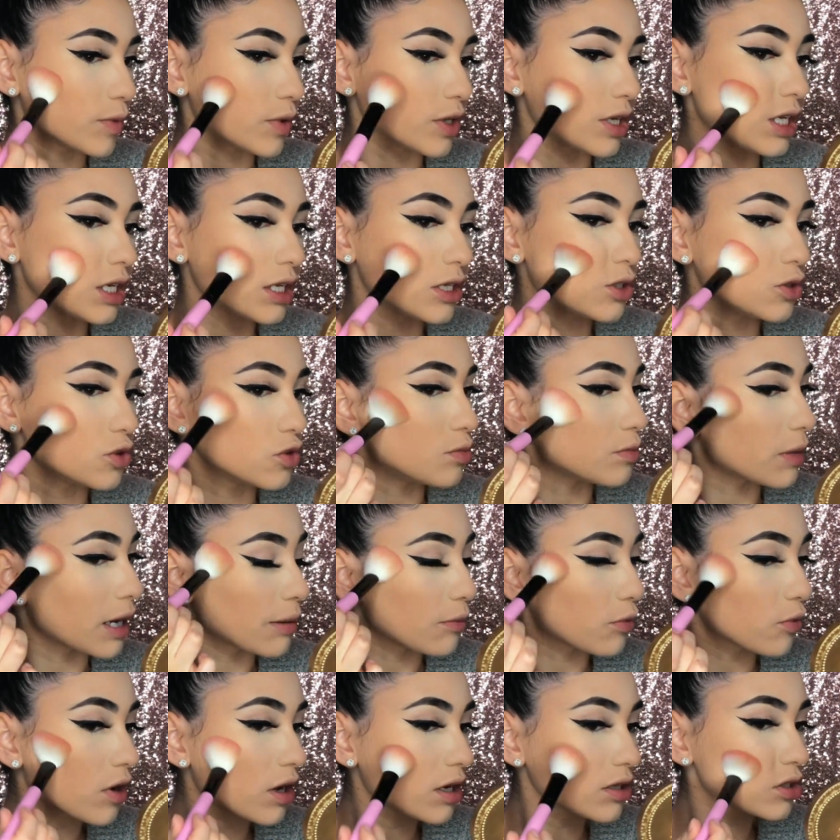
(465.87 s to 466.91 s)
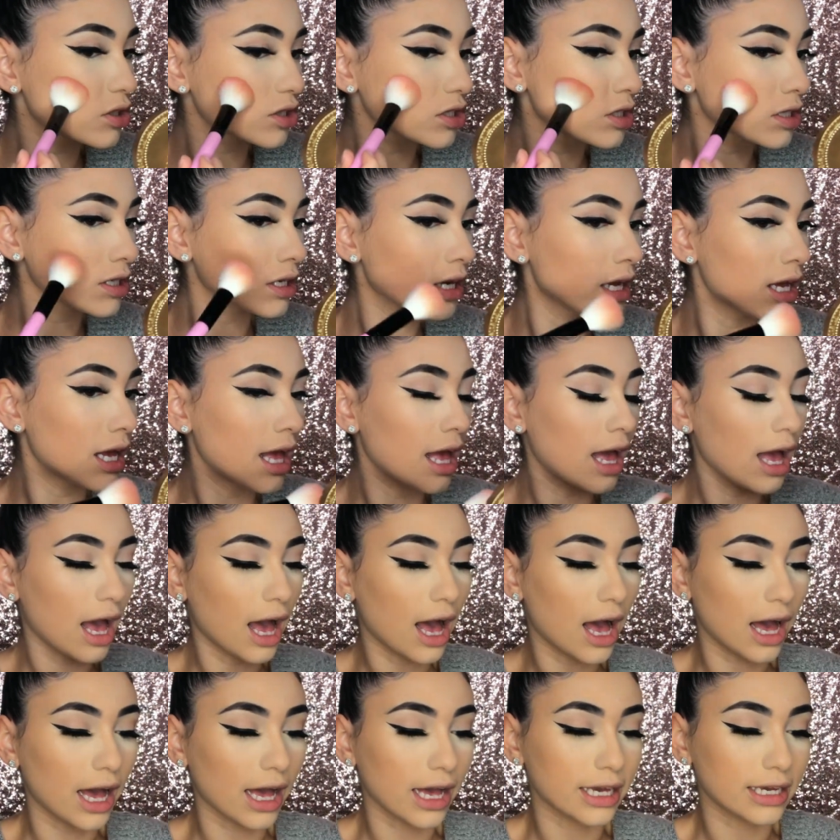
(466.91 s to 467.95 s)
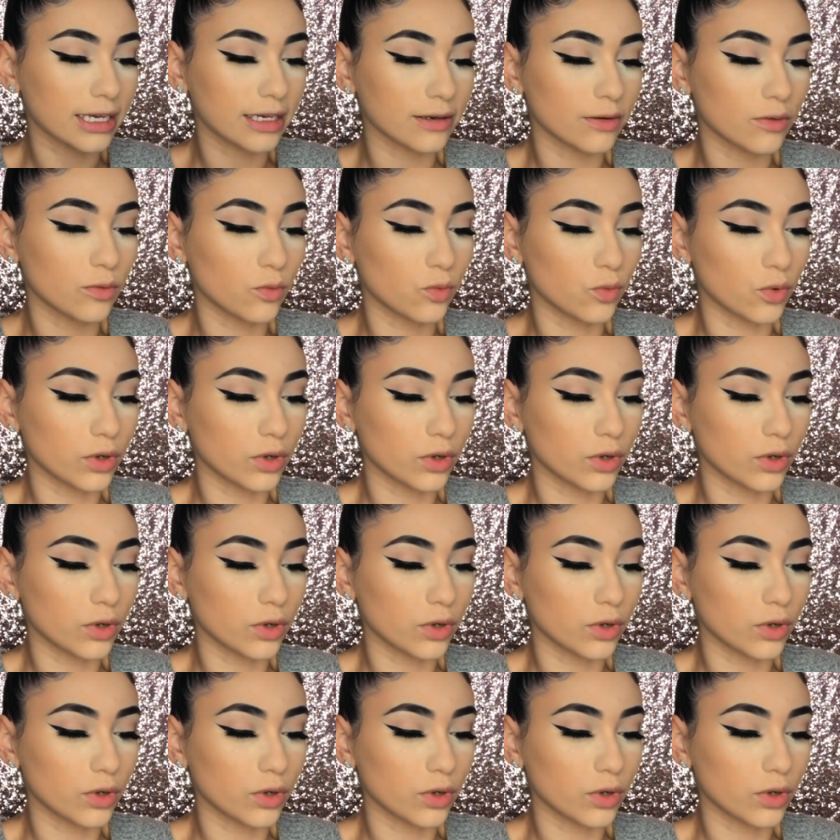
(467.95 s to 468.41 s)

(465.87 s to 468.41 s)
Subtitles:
would do my bronzer, I